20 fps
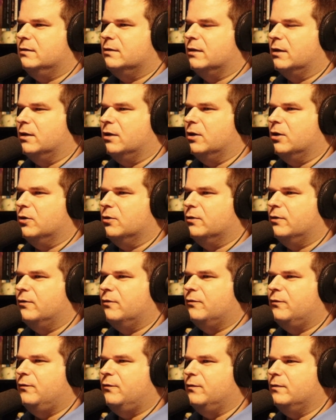
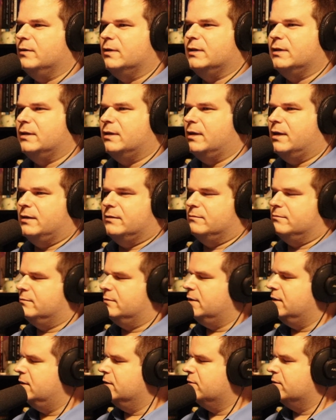and
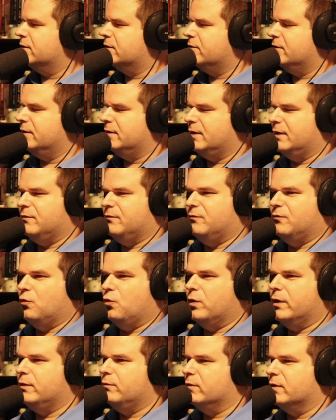you don't want to create that
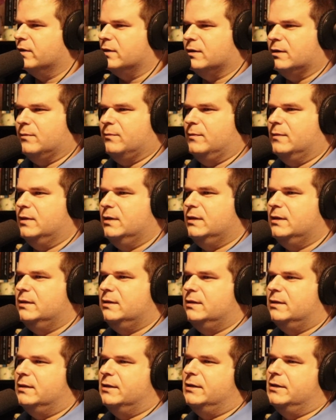void with them.
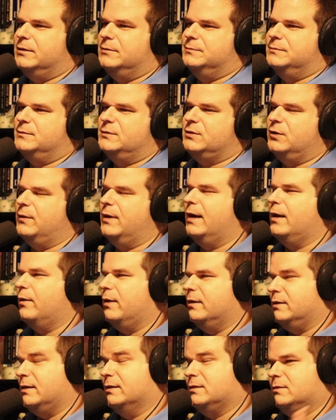So
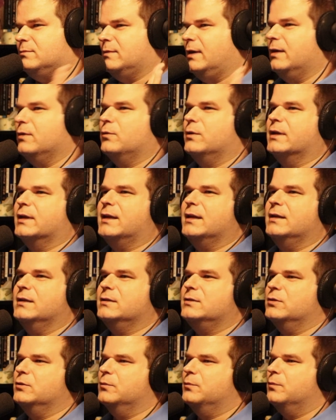anyway, I don't want
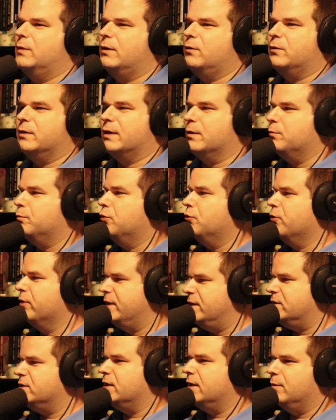to get
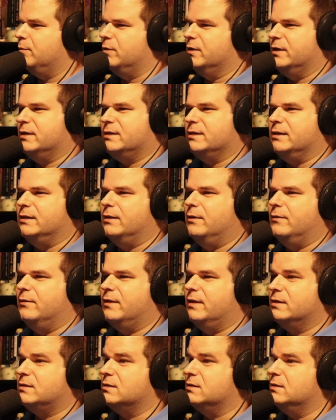preachy, but
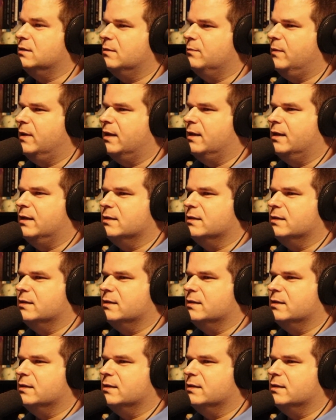that